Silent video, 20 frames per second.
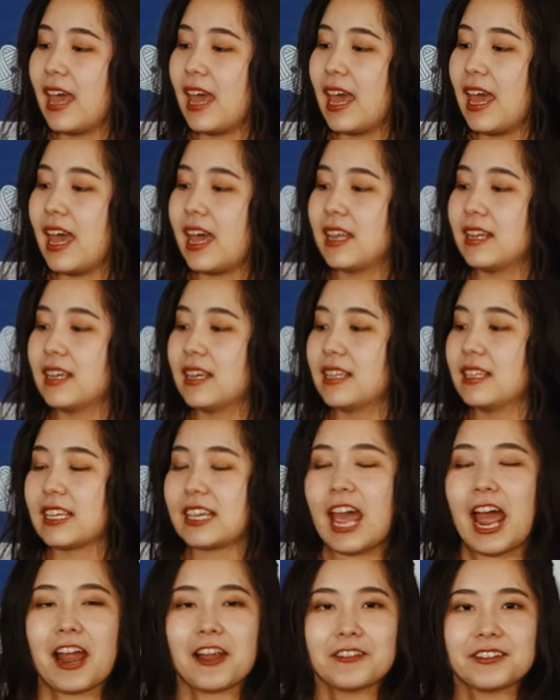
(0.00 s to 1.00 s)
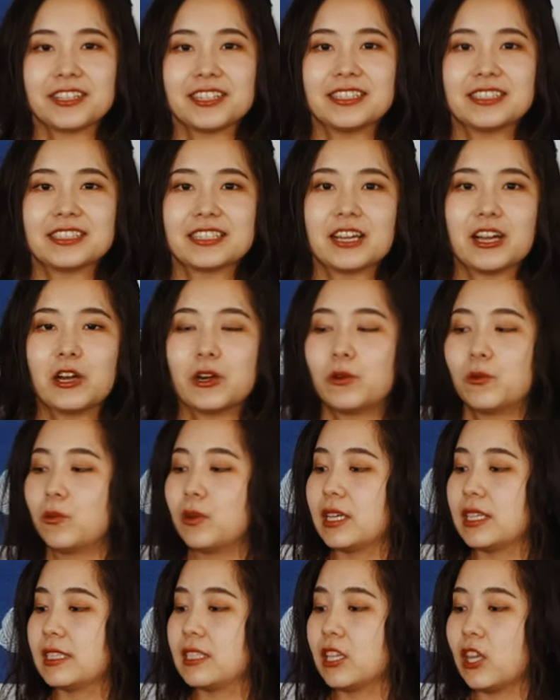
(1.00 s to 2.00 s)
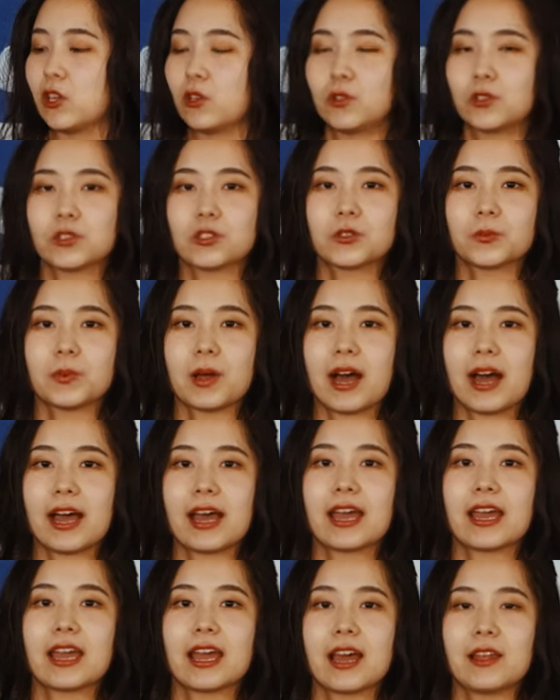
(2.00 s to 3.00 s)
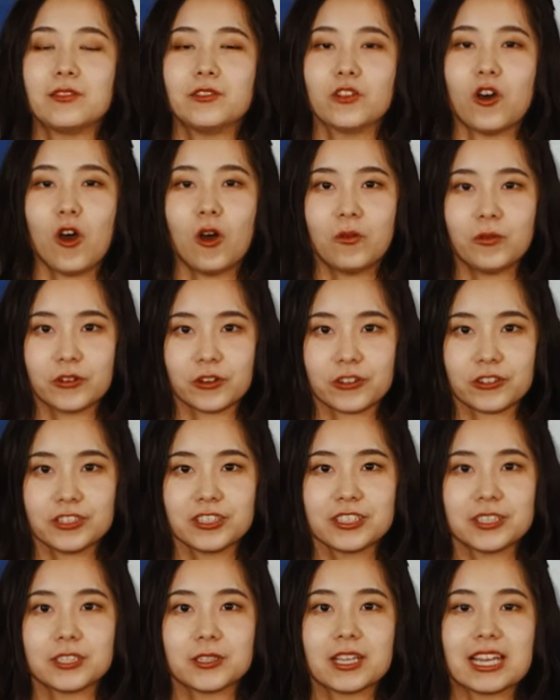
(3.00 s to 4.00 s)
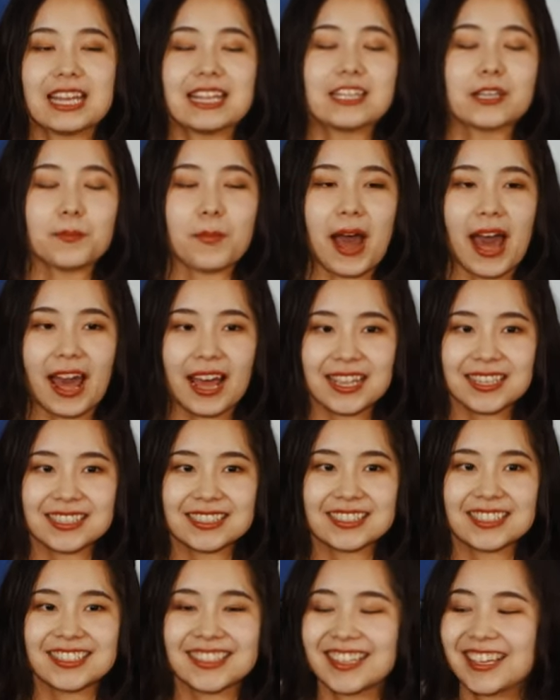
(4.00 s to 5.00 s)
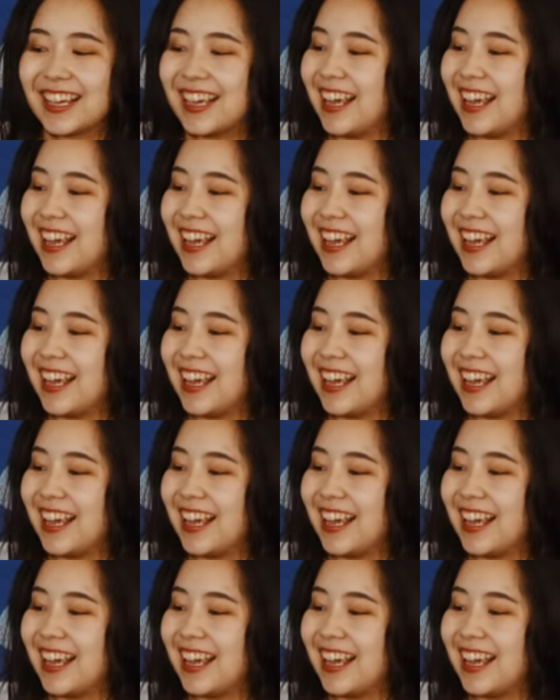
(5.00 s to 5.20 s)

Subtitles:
And the carriage was used by nobles in the past.